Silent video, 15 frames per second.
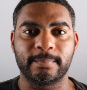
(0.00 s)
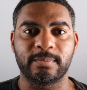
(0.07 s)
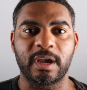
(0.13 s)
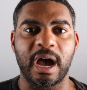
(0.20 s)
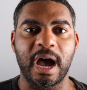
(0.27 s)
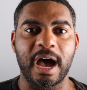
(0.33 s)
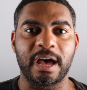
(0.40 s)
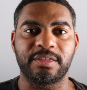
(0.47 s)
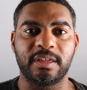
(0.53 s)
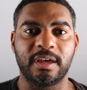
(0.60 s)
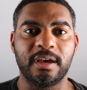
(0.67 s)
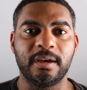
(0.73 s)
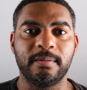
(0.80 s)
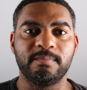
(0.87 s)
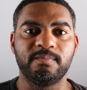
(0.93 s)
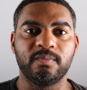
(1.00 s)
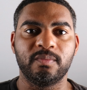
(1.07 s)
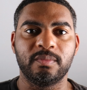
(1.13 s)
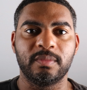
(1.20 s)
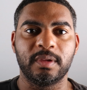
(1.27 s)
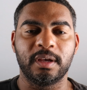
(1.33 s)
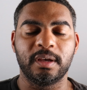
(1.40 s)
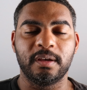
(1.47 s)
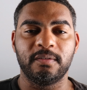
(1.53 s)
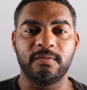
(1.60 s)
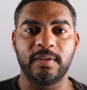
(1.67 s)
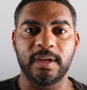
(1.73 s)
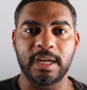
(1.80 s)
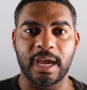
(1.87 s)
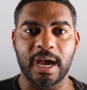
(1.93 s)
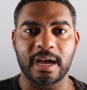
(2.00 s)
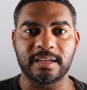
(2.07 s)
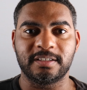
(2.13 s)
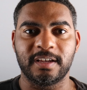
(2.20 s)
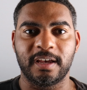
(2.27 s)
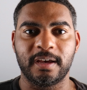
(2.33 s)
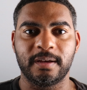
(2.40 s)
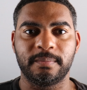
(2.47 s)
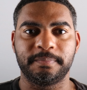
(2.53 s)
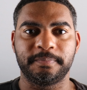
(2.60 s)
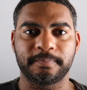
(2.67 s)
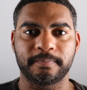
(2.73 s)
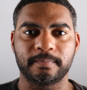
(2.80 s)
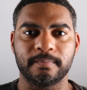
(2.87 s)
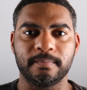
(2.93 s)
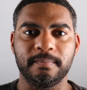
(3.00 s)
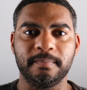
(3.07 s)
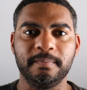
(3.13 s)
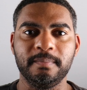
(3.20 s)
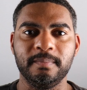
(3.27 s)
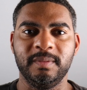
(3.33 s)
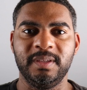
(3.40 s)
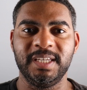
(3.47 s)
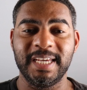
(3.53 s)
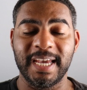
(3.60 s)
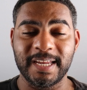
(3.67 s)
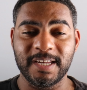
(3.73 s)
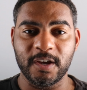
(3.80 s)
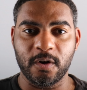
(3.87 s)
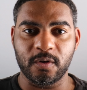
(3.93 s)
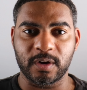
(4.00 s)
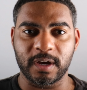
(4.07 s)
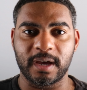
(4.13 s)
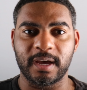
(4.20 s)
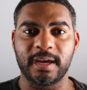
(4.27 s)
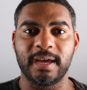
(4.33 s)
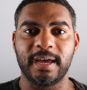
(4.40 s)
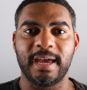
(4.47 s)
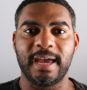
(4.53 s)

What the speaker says: Hatha, Vinyasa, Yin Yoga,